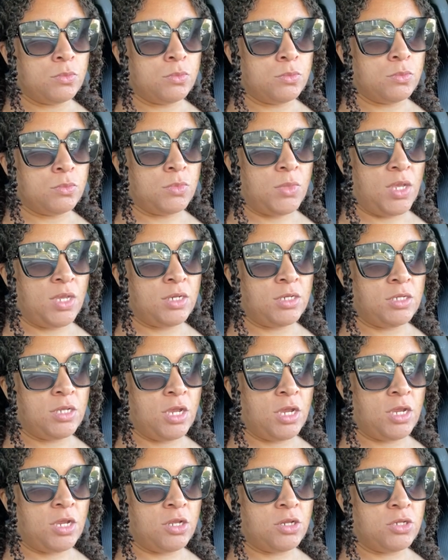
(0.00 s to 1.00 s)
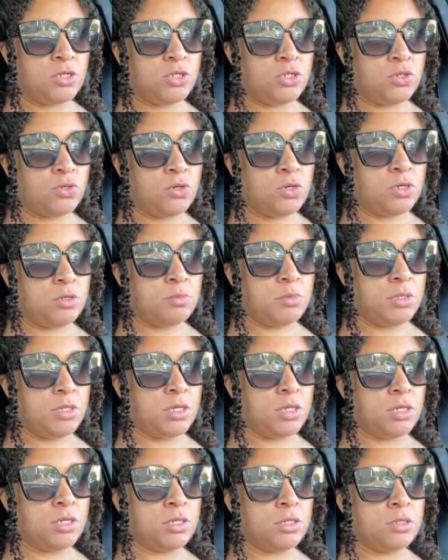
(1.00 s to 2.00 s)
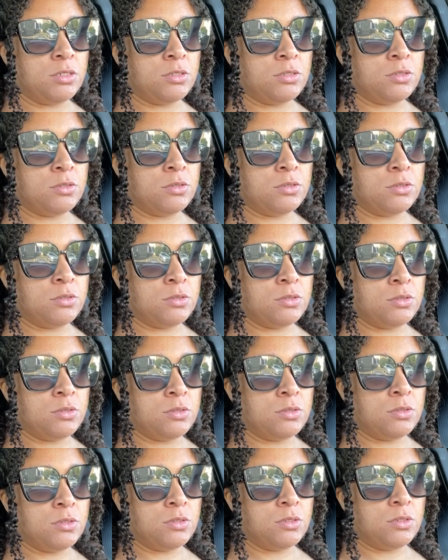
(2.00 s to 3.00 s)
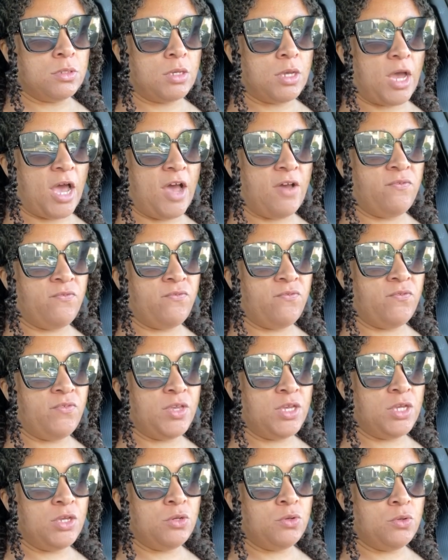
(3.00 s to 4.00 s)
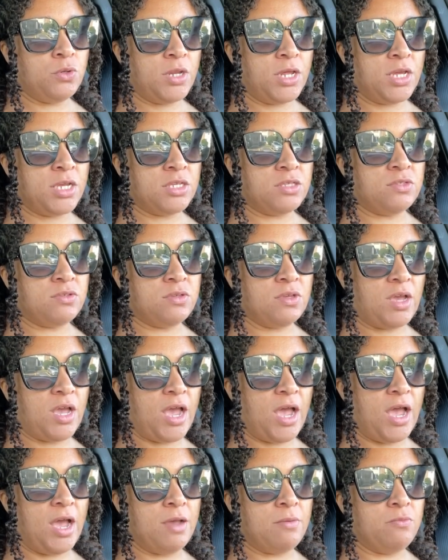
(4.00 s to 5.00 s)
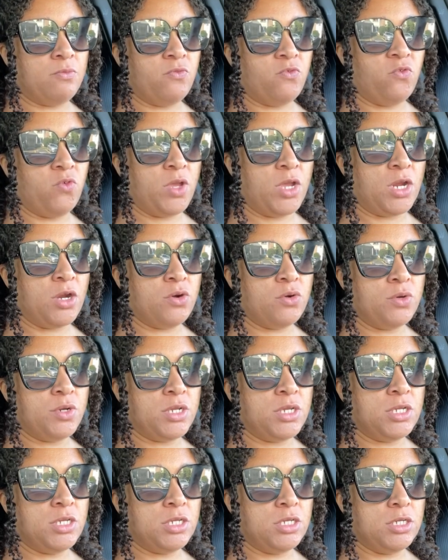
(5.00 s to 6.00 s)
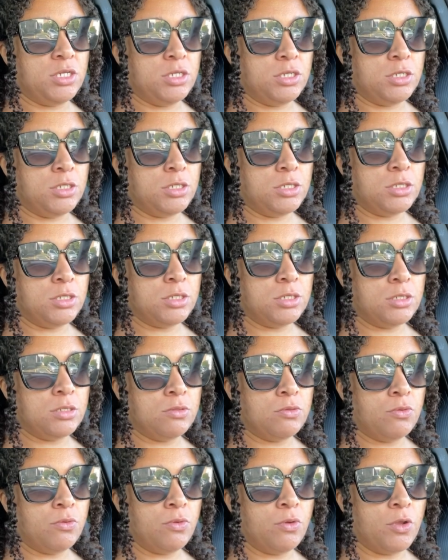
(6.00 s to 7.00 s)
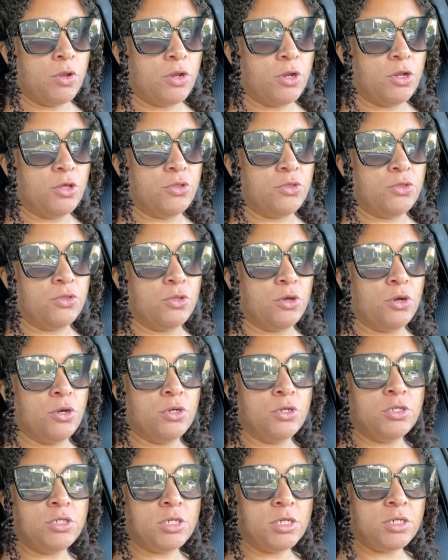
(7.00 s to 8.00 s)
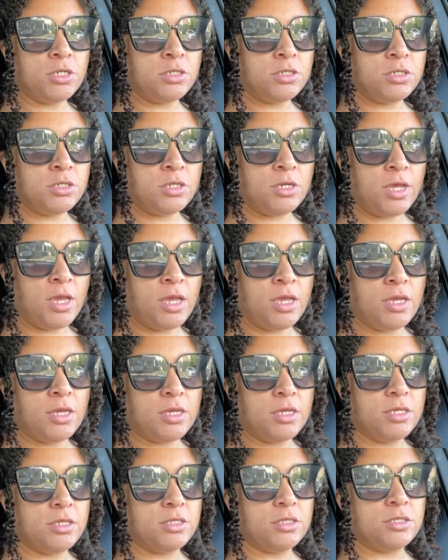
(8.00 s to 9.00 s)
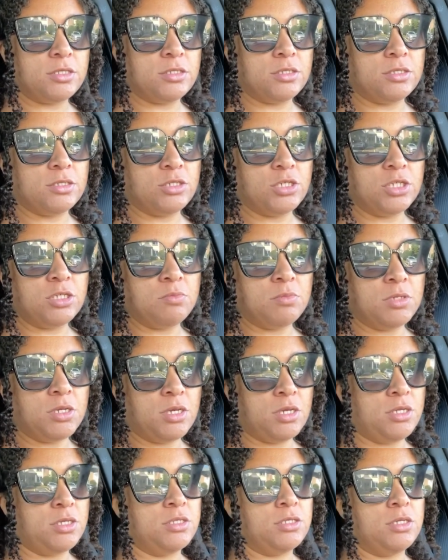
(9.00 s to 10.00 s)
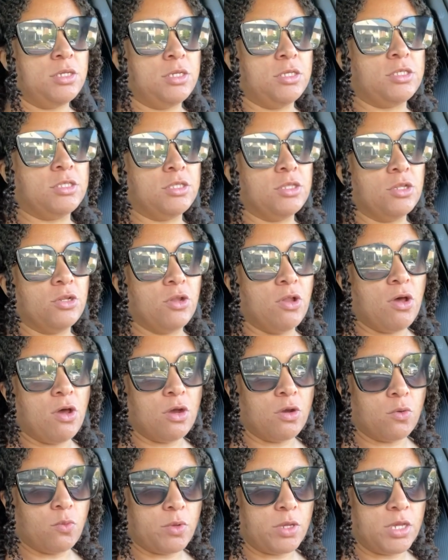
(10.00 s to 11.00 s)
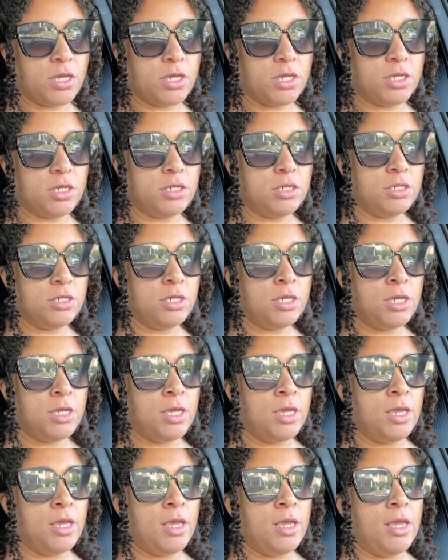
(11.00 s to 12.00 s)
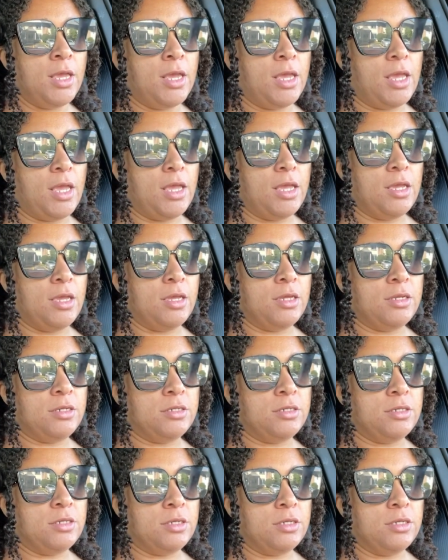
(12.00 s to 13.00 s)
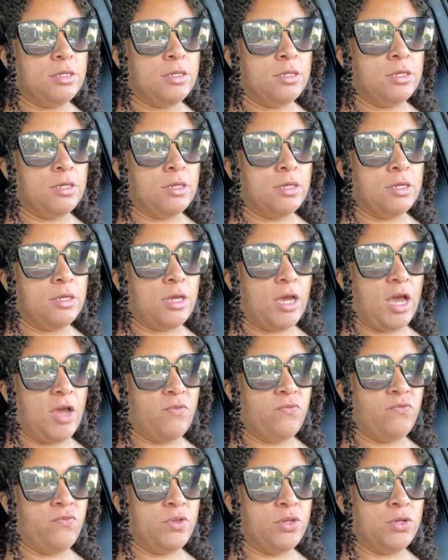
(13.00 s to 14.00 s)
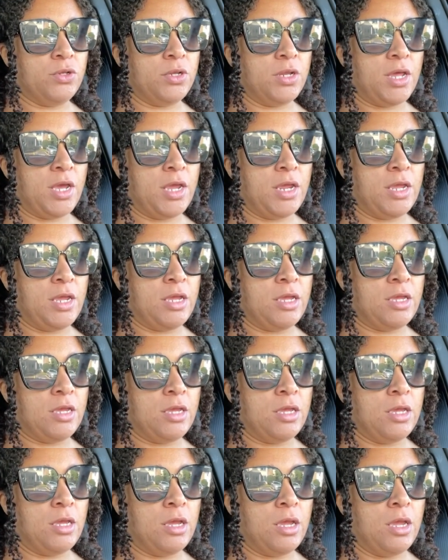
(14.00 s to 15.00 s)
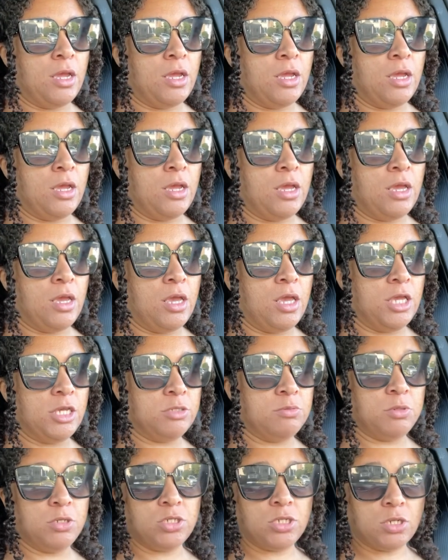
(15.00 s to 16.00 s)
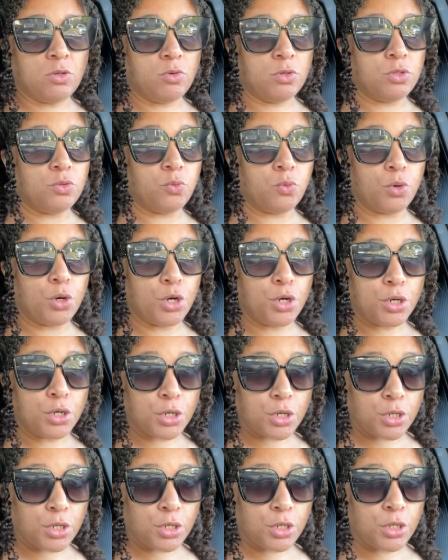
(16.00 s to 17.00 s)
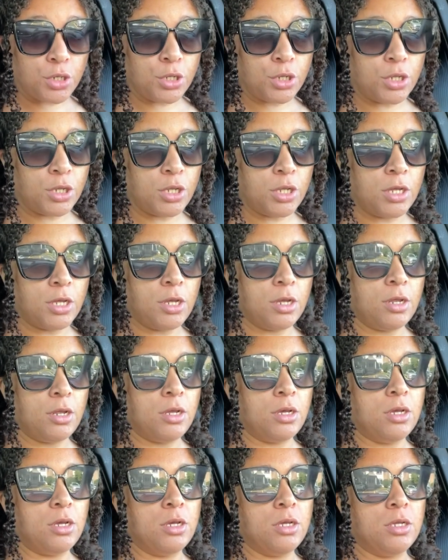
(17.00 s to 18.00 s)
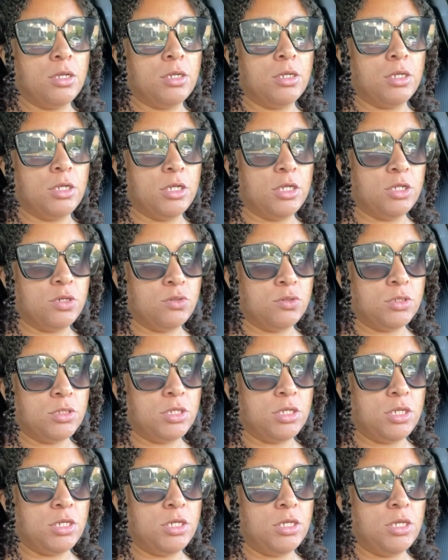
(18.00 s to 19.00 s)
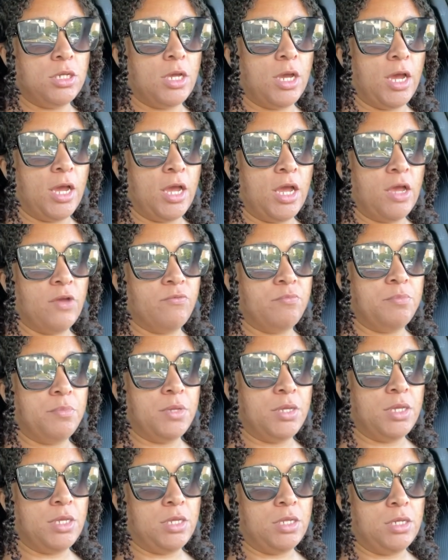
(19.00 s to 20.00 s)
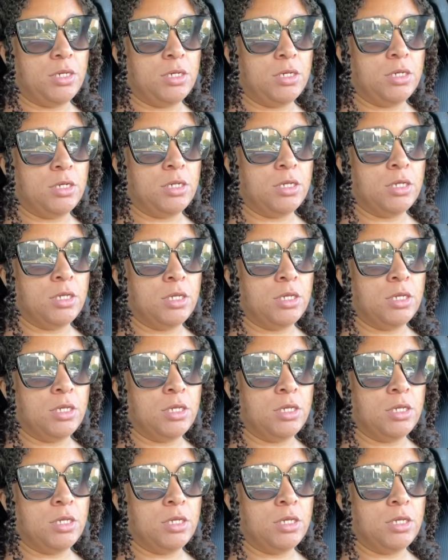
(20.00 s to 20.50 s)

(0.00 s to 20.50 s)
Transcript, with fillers: I'm not entirely sure because I feel like it's I'm very lethargic today. It's just because it's the long weekend and I feel like especially with work literally I have been